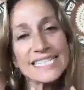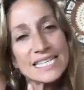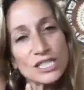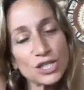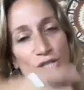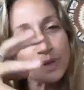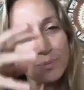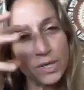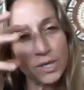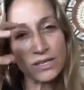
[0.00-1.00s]
the two and
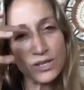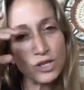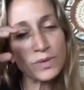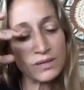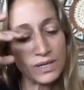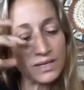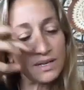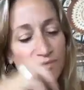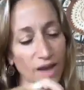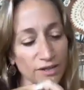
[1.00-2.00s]
putting the human in the
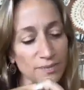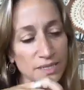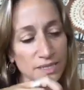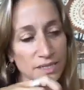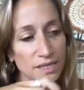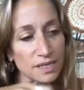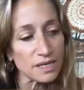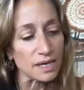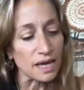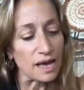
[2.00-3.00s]
environment
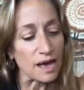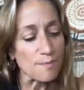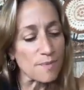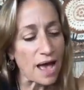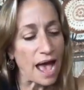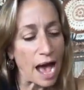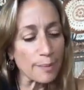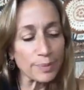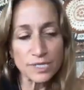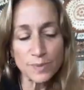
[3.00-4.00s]

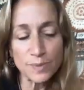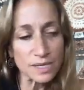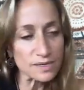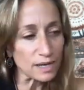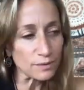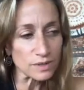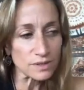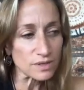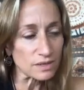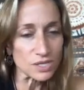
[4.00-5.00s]
happened because I
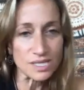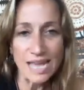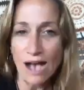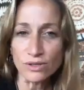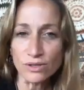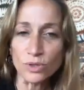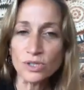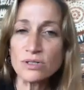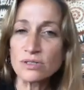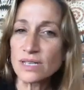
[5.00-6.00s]
was just out in the
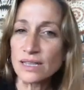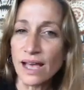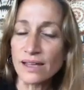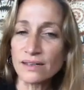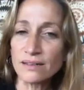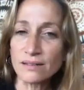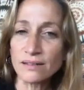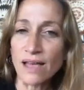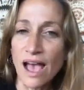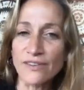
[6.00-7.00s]
world, and that
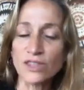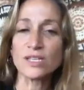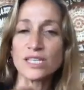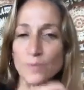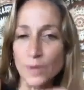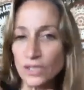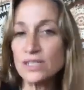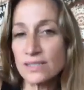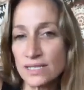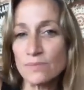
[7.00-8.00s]
having those
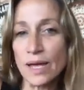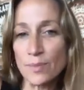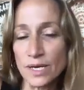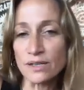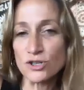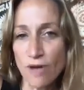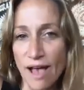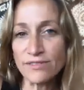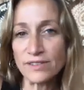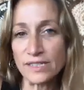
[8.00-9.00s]
experiences maybe and
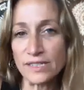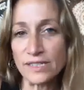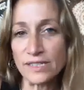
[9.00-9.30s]
traveling,